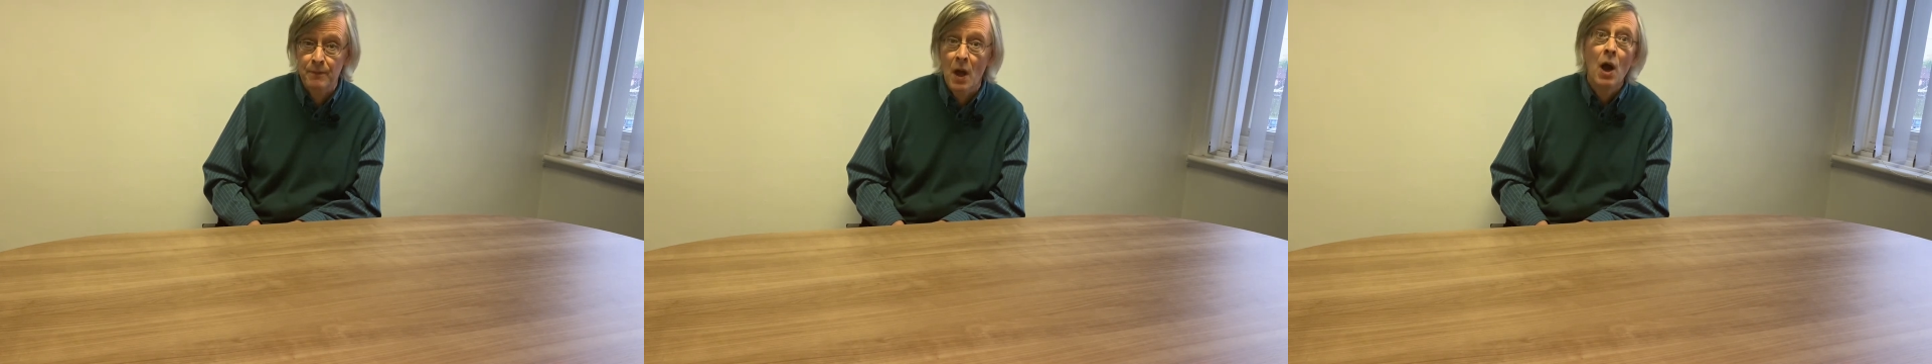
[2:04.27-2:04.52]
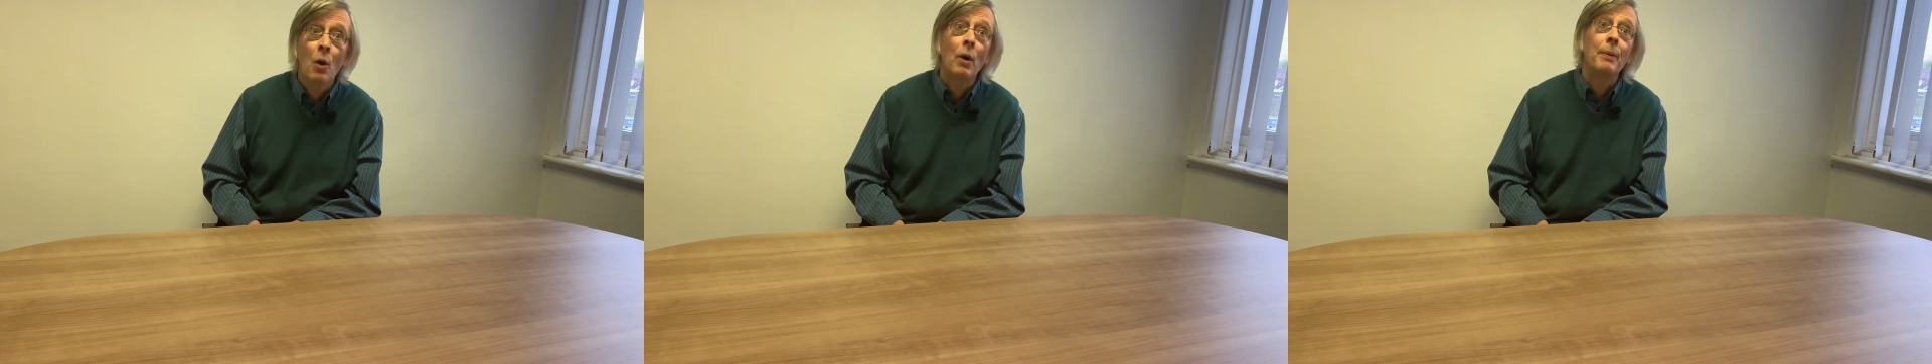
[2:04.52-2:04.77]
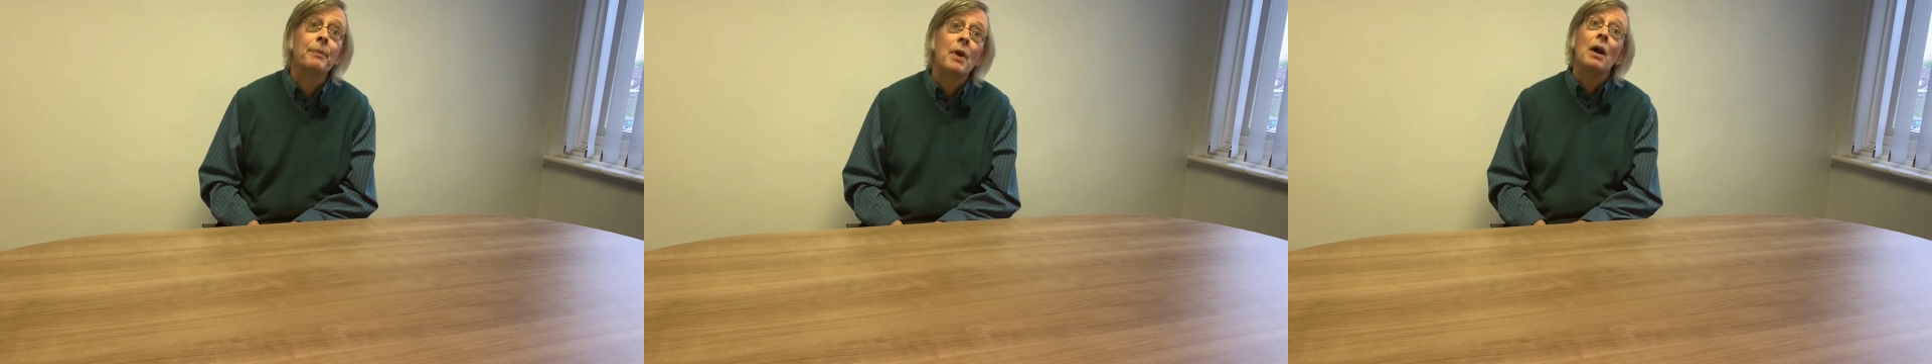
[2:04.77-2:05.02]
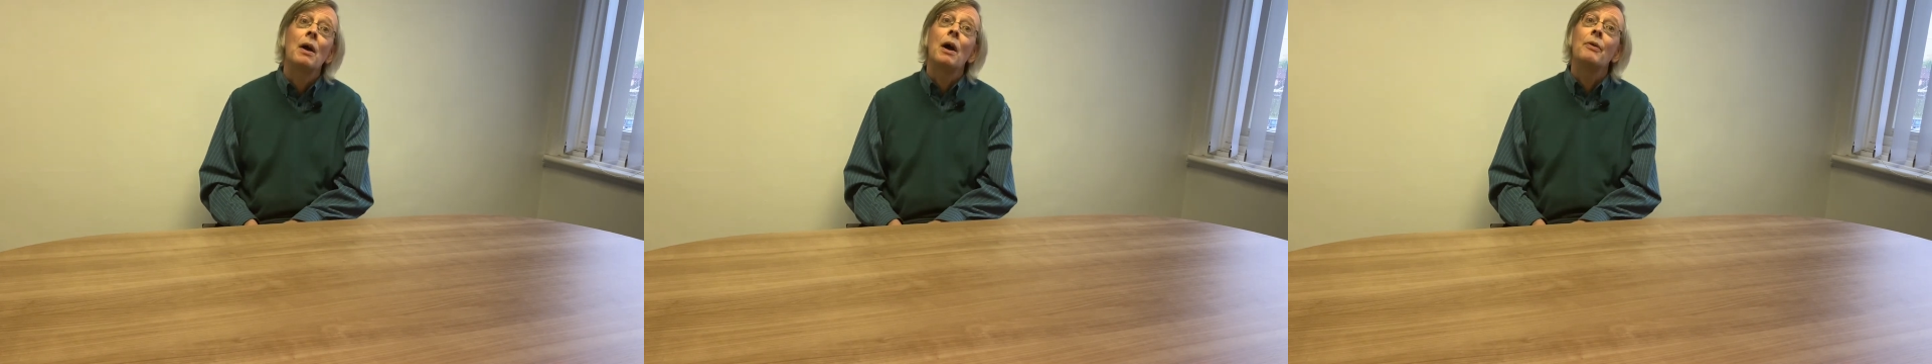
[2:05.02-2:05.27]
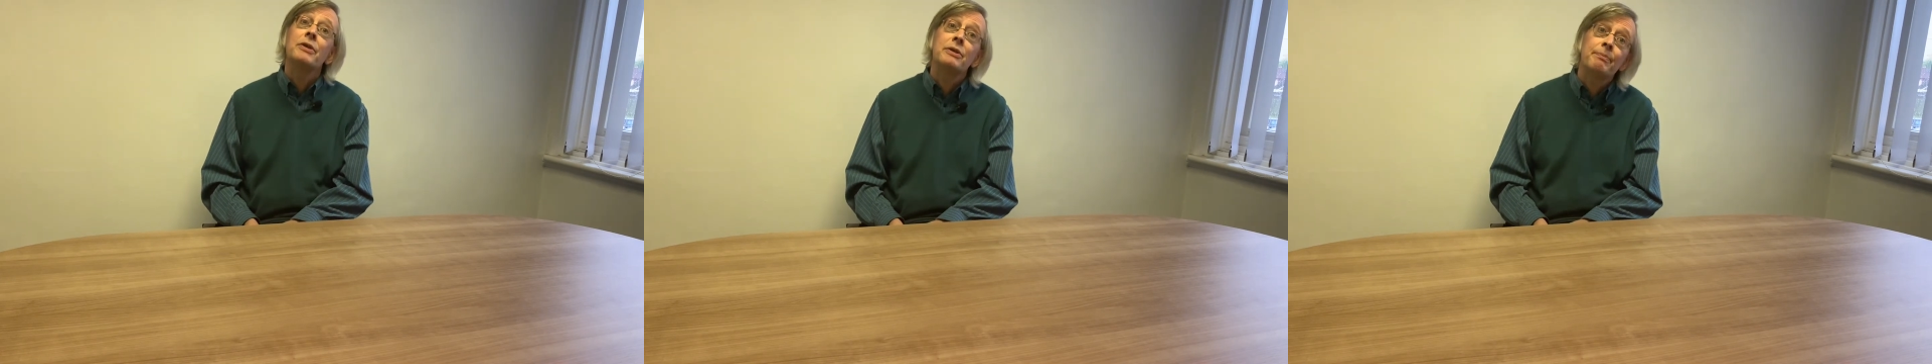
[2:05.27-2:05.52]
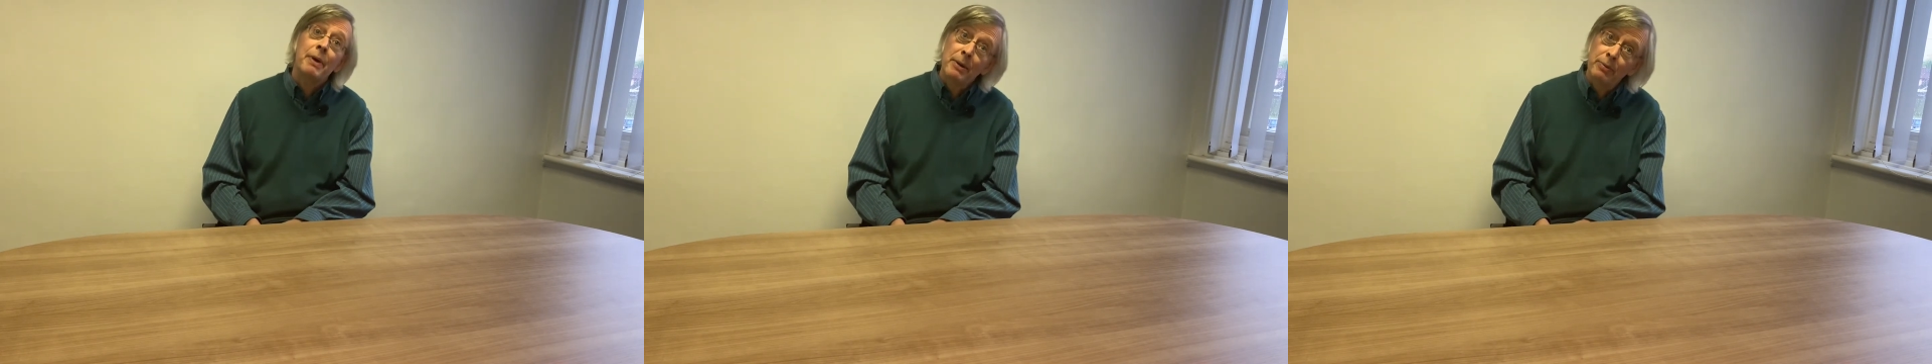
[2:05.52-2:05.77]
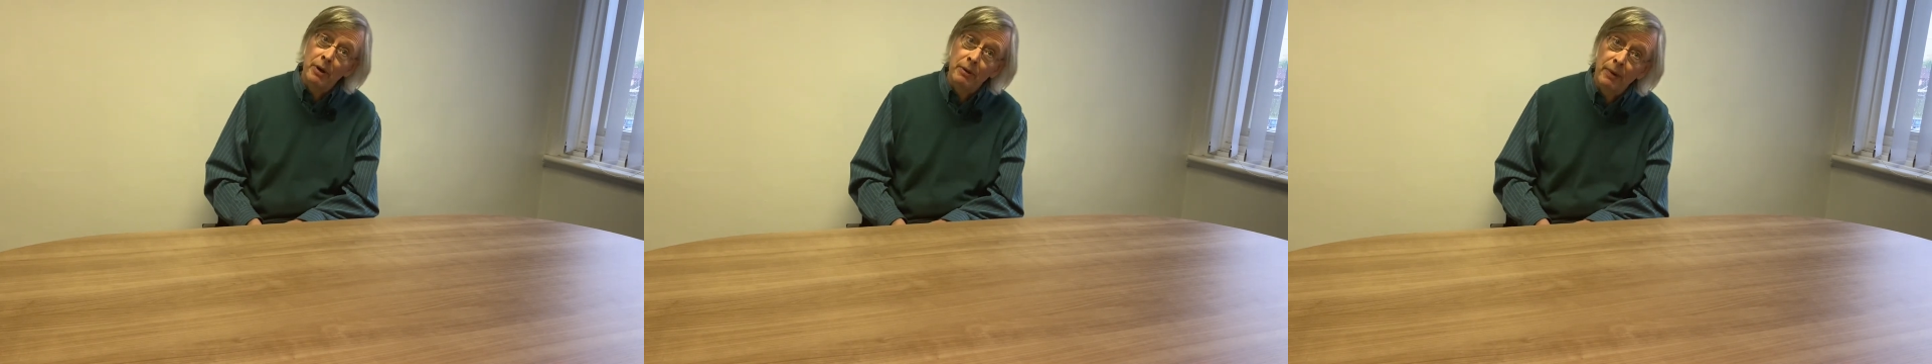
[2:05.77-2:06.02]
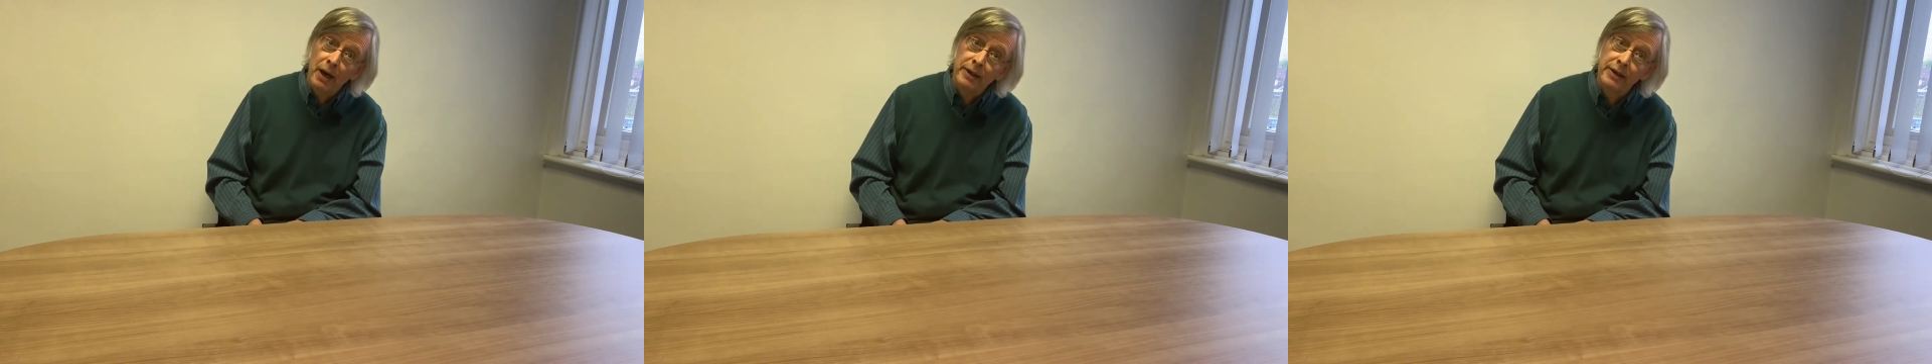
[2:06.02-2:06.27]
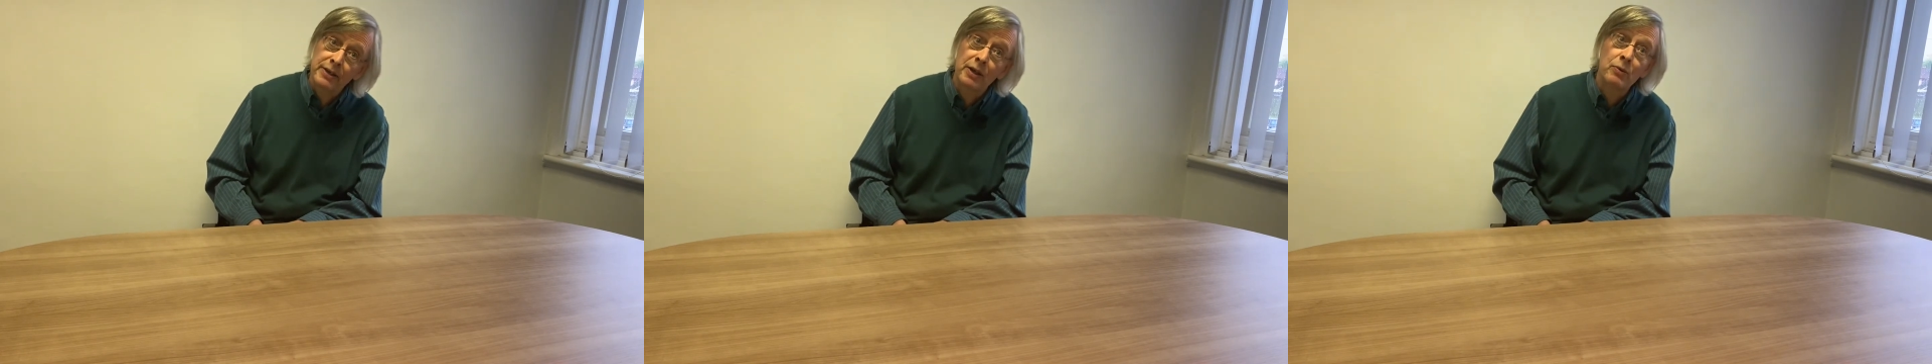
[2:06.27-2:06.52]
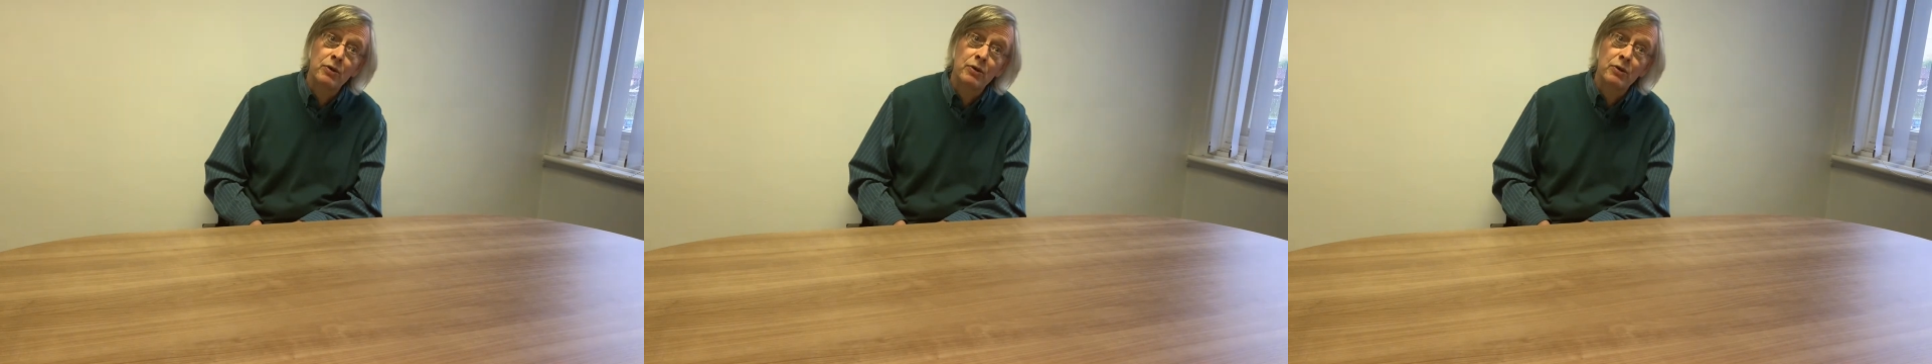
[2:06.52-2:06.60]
Well, a recent paper by a distinguished